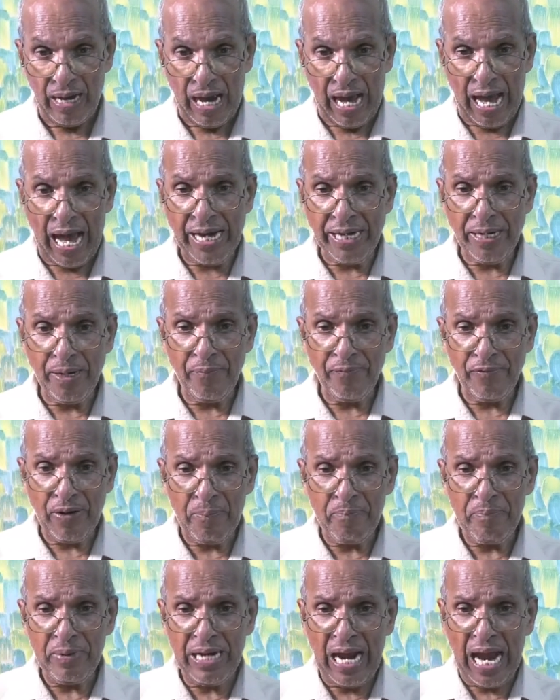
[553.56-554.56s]
And
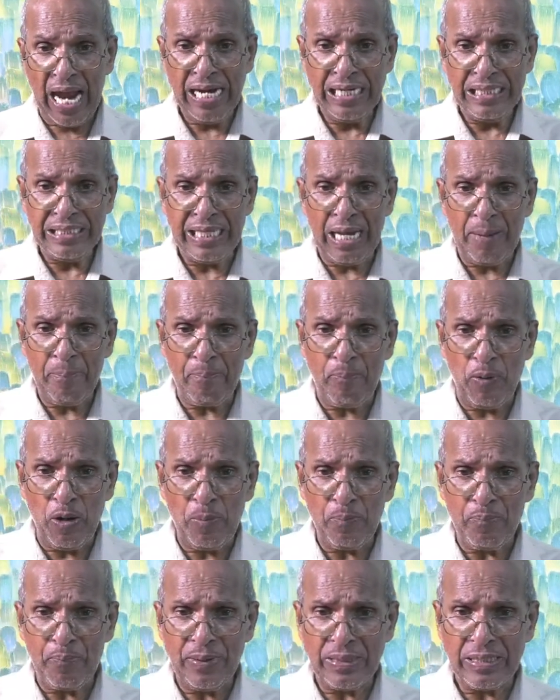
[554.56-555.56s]
from behind their
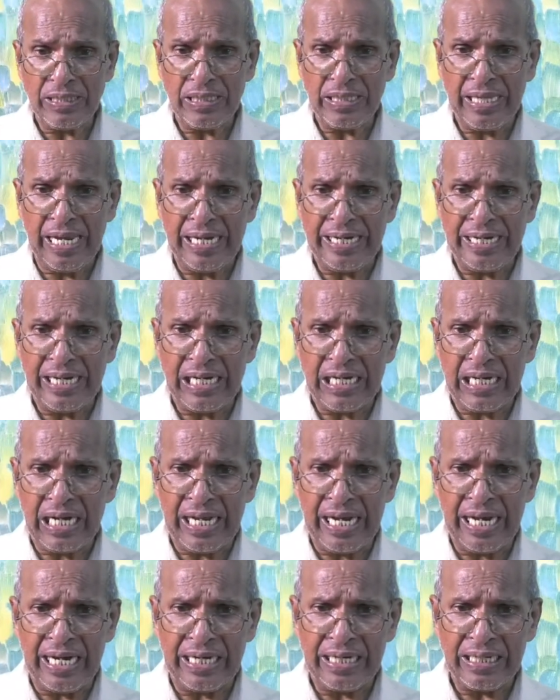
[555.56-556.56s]
pulpits they
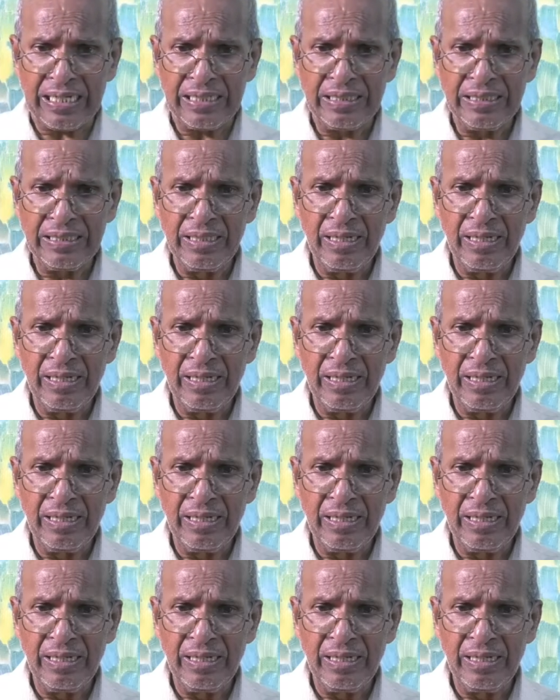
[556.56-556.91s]
declare